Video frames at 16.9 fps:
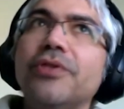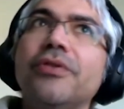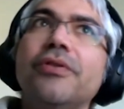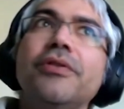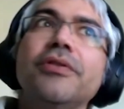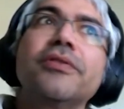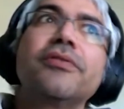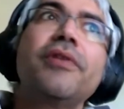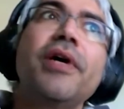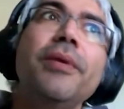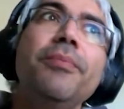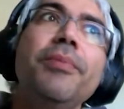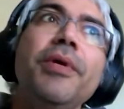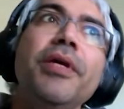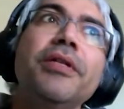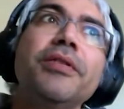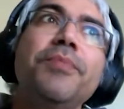you're
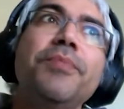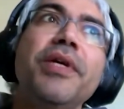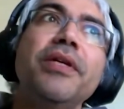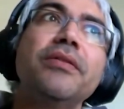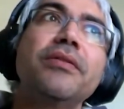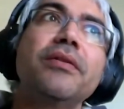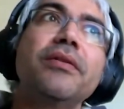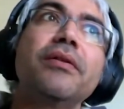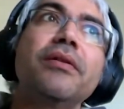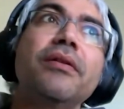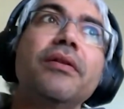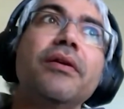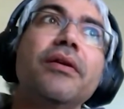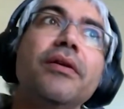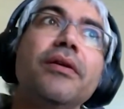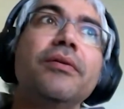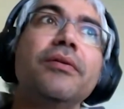describing is
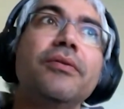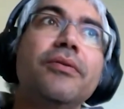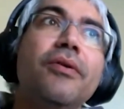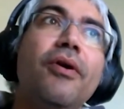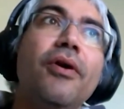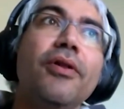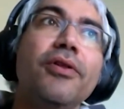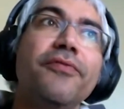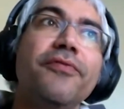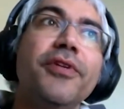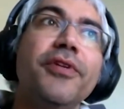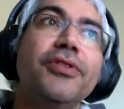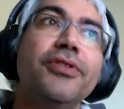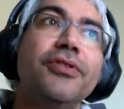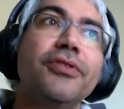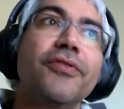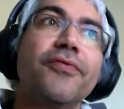basically all the
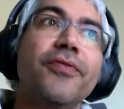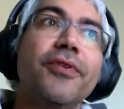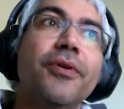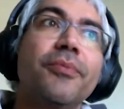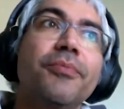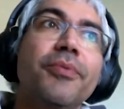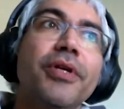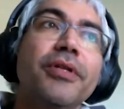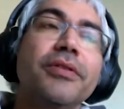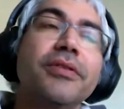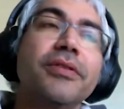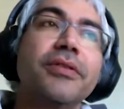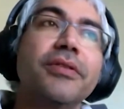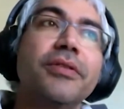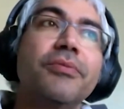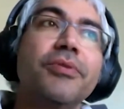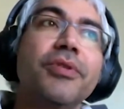features of an operating
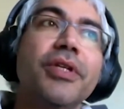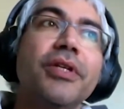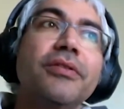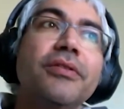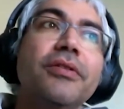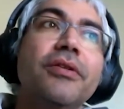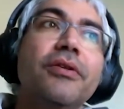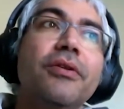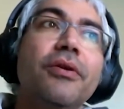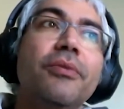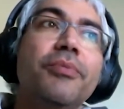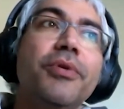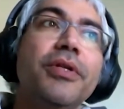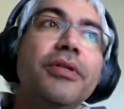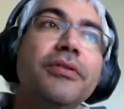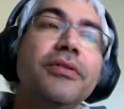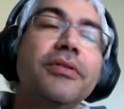system or things that an
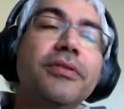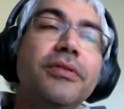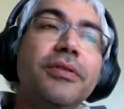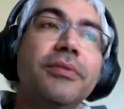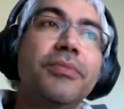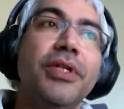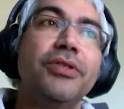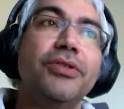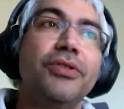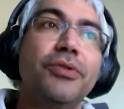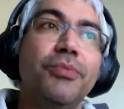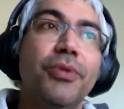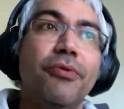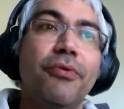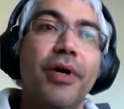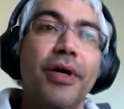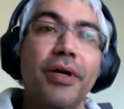operating system needs to
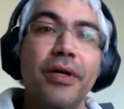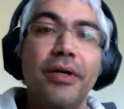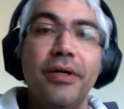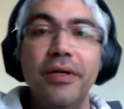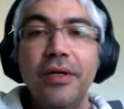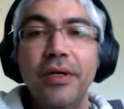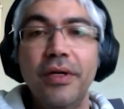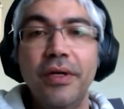provide.